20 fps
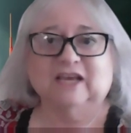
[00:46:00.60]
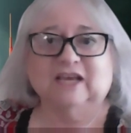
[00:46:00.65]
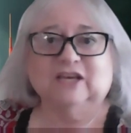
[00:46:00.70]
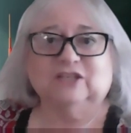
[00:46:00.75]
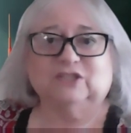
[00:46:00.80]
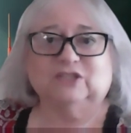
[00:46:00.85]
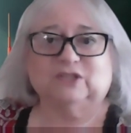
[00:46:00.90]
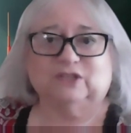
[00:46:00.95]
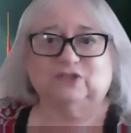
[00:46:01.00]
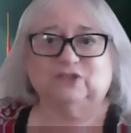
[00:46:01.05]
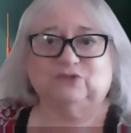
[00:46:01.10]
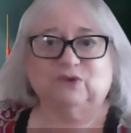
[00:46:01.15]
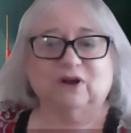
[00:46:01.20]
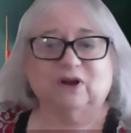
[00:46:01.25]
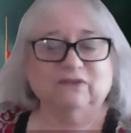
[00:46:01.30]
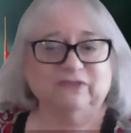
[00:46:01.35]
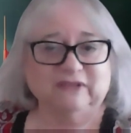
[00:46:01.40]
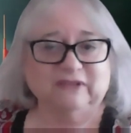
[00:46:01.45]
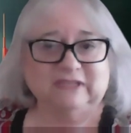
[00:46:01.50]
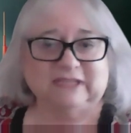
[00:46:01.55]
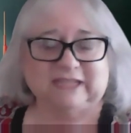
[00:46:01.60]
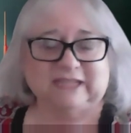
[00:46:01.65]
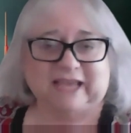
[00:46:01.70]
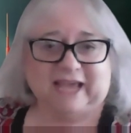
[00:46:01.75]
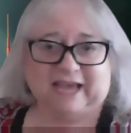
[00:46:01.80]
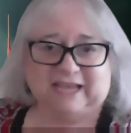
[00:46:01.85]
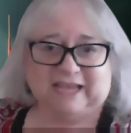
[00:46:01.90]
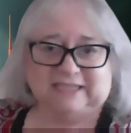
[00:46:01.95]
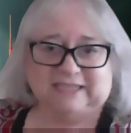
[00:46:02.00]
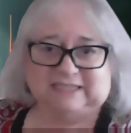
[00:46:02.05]
So I drove into the
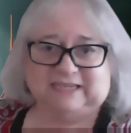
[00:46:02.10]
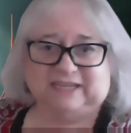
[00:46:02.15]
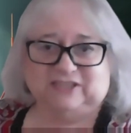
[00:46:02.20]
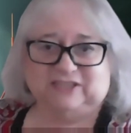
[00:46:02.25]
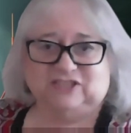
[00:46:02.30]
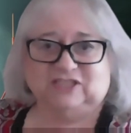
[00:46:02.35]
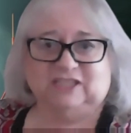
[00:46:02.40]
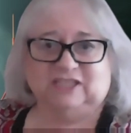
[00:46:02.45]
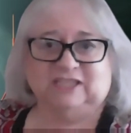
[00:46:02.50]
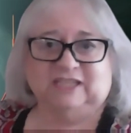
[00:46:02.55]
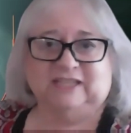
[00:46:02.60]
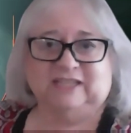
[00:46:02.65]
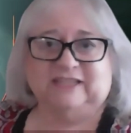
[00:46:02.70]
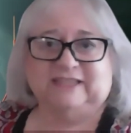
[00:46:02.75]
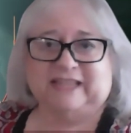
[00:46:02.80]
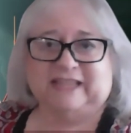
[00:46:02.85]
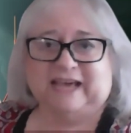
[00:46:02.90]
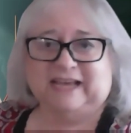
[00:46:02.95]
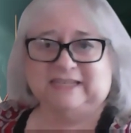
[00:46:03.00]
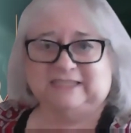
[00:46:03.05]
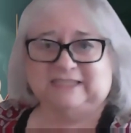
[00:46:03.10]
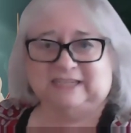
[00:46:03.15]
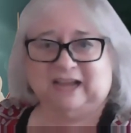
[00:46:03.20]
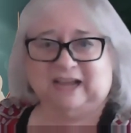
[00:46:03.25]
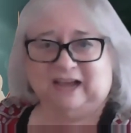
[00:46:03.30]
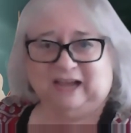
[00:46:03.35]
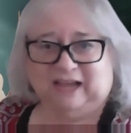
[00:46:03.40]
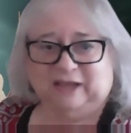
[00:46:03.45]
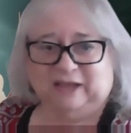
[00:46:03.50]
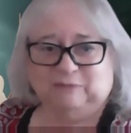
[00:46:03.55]
gas station. At that
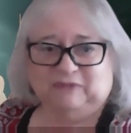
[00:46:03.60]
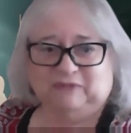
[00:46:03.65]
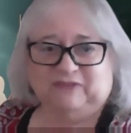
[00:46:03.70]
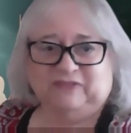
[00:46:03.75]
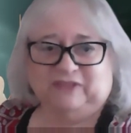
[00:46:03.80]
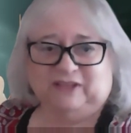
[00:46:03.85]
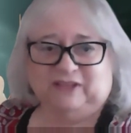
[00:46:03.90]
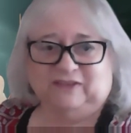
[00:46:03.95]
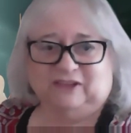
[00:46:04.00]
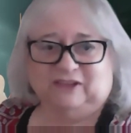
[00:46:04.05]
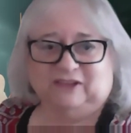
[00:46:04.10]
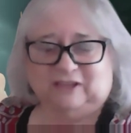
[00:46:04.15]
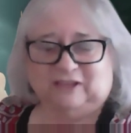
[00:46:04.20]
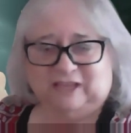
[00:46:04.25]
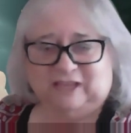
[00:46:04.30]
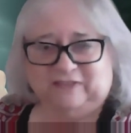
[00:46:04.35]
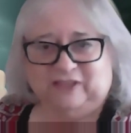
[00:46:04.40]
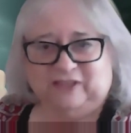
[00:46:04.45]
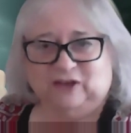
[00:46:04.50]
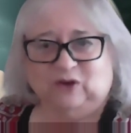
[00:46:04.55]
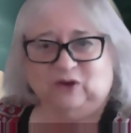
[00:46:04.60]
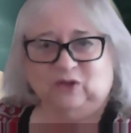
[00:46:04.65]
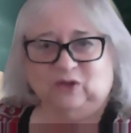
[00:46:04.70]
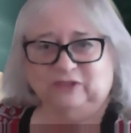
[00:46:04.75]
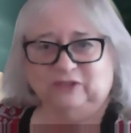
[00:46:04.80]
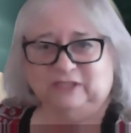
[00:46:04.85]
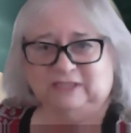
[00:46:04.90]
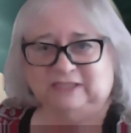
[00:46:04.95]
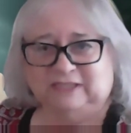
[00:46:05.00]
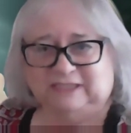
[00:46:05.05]
time, in the, in the
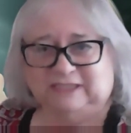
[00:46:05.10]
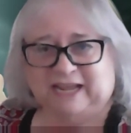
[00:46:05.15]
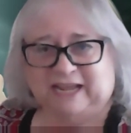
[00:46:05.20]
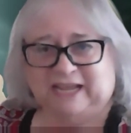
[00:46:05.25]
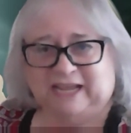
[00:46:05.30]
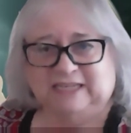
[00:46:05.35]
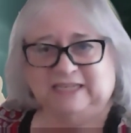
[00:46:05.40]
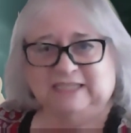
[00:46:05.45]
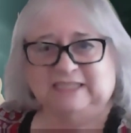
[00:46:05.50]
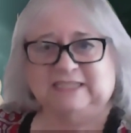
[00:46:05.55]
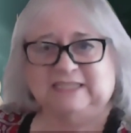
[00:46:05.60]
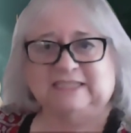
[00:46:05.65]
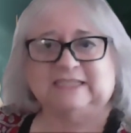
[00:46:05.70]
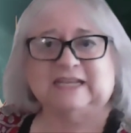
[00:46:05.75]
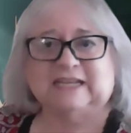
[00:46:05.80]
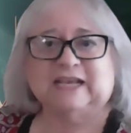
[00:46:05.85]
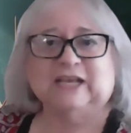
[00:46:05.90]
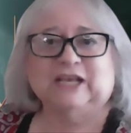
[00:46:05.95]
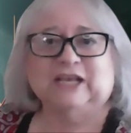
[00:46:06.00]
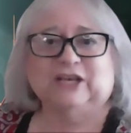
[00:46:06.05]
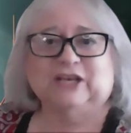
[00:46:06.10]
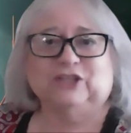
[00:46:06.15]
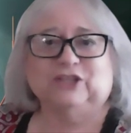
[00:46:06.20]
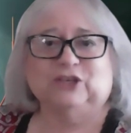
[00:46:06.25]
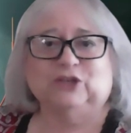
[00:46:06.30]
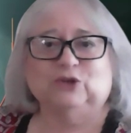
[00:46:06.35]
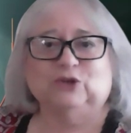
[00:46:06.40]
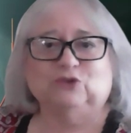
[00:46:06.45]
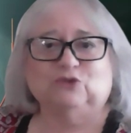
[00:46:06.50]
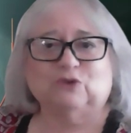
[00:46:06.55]
olden days,
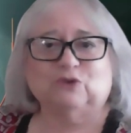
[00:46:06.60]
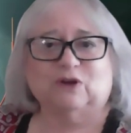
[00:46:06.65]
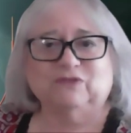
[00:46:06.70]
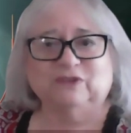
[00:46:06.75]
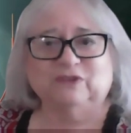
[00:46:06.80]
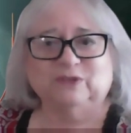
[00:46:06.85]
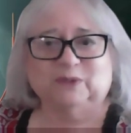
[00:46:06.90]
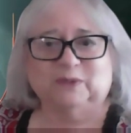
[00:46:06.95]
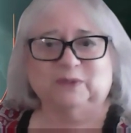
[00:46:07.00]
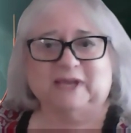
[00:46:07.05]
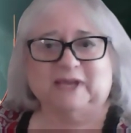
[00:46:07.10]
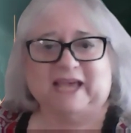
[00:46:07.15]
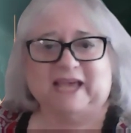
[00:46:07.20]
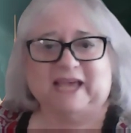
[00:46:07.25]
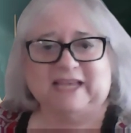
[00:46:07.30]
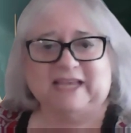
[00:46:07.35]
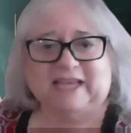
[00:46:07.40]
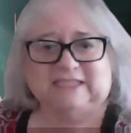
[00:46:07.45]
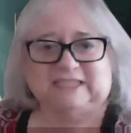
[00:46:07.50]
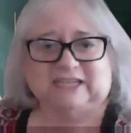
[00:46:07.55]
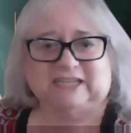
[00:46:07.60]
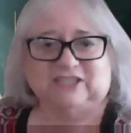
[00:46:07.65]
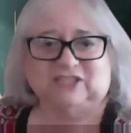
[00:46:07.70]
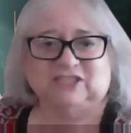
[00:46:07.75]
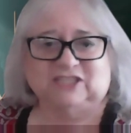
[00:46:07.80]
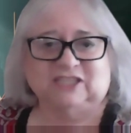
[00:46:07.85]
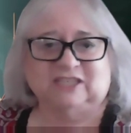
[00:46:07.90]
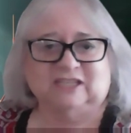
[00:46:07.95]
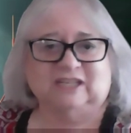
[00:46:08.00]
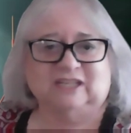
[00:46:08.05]
you drove into a gas
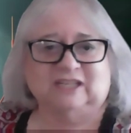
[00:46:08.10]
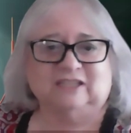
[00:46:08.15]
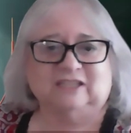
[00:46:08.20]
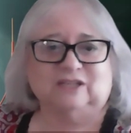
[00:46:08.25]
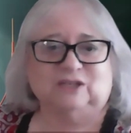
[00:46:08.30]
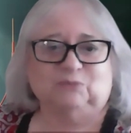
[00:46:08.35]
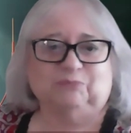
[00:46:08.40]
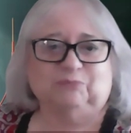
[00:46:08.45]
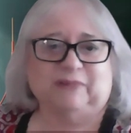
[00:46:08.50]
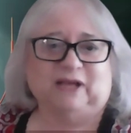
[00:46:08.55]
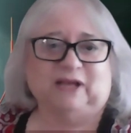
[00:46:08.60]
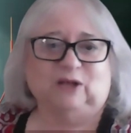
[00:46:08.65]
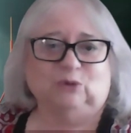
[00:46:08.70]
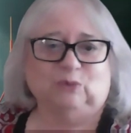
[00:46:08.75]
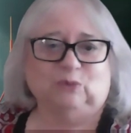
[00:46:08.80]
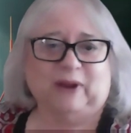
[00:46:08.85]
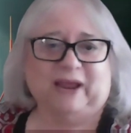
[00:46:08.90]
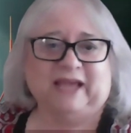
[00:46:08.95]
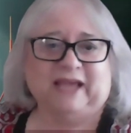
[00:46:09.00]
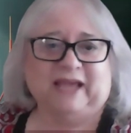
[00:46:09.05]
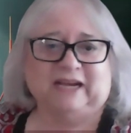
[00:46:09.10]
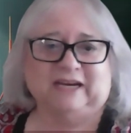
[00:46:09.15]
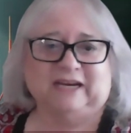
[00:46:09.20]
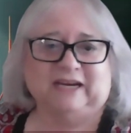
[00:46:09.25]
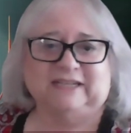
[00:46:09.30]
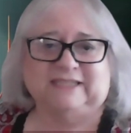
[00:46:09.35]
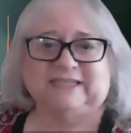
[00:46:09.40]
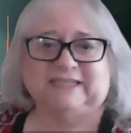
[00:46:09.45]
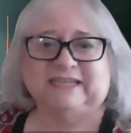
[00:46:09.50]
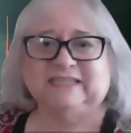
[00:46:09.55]
station, a little bell rang, and
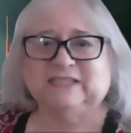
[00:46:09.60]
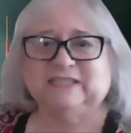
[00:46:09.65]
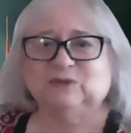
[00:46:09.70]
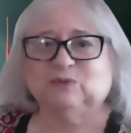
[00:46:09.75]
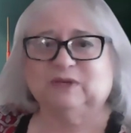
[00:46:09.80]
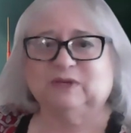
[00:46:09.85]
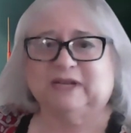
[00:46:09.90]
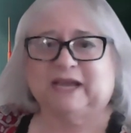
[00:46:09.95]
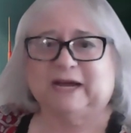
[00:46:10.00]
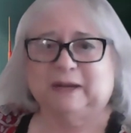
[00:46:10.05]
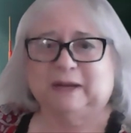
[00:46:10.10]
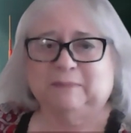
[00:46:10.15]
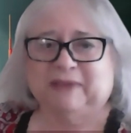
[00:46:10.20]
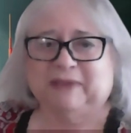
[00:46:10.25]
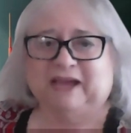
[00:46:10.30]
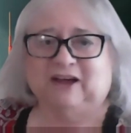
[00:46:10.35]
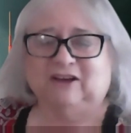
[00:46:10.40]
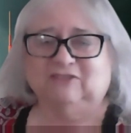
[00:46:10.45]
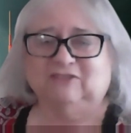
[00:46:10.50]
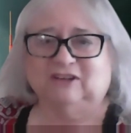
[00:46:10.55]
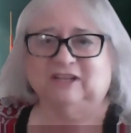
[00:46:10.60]
an attendant would come out,